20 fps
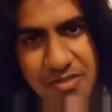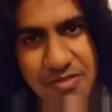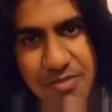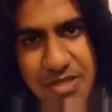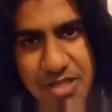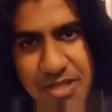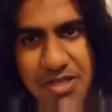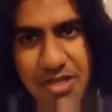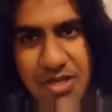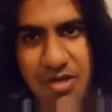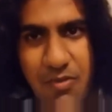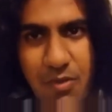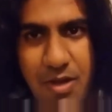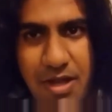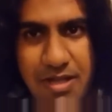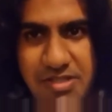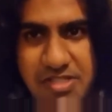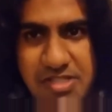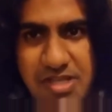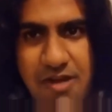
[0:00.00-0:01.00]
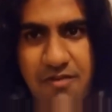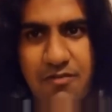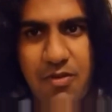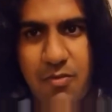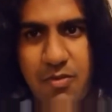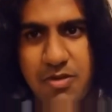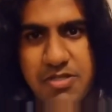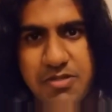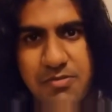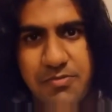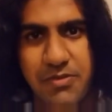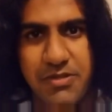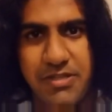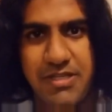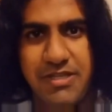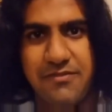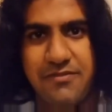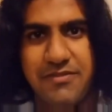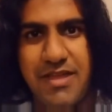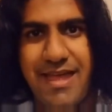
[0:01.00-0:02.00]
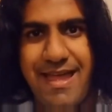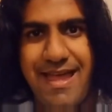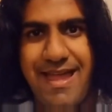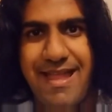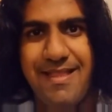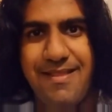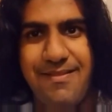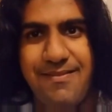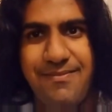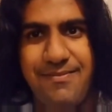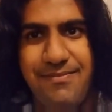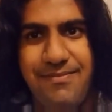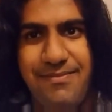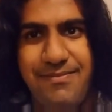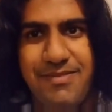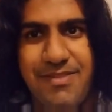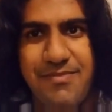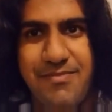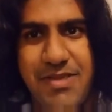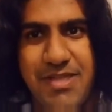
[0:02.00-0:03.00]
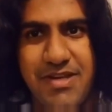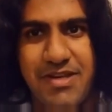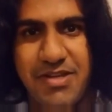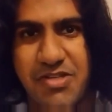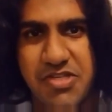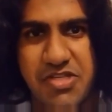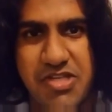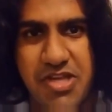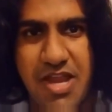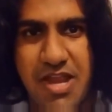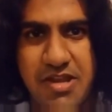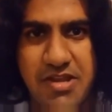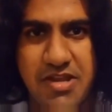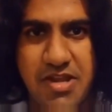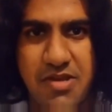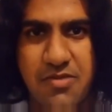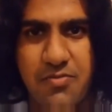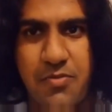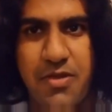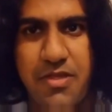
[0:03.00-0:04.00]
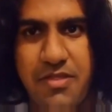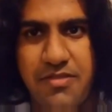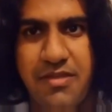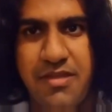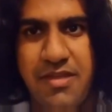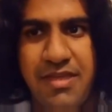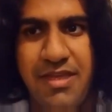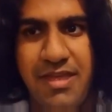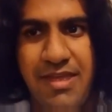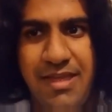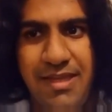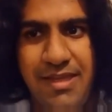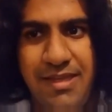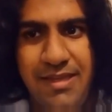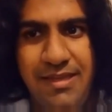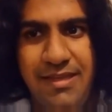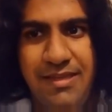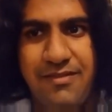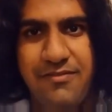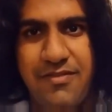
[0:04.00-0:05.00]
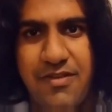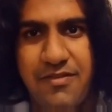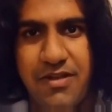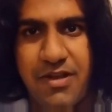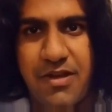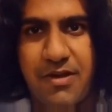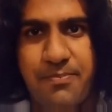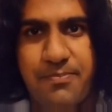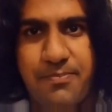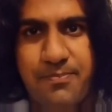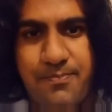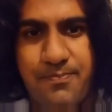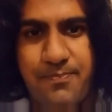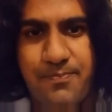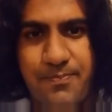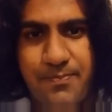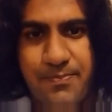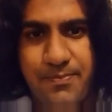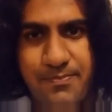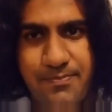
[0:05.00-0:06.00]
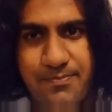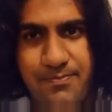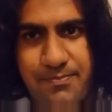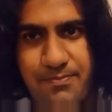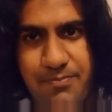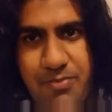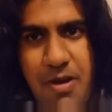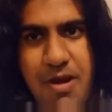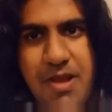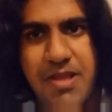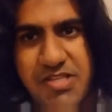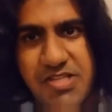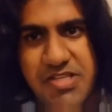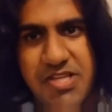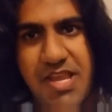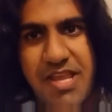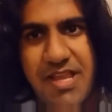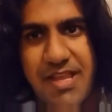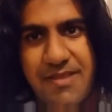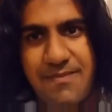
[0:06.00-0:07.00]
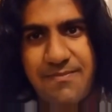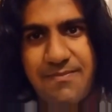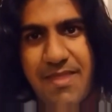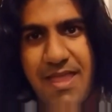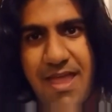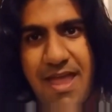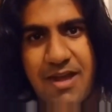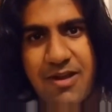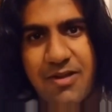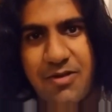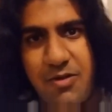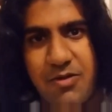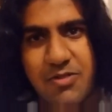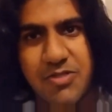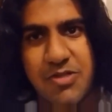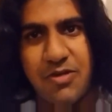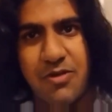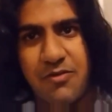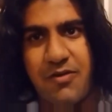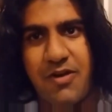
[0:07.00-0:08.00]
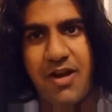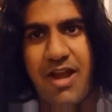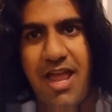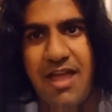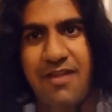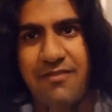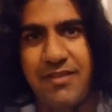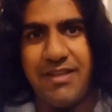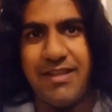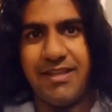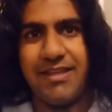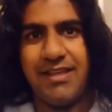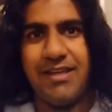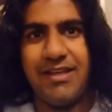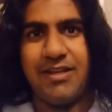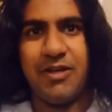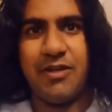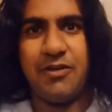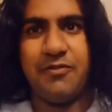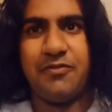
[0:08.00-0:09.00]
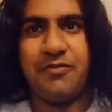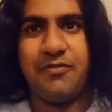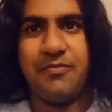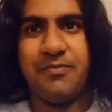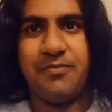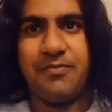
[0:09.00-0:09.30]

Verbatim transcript: The media wants everyone to believe that the meeting just ended with Vivek praising Ann Coulter for having enough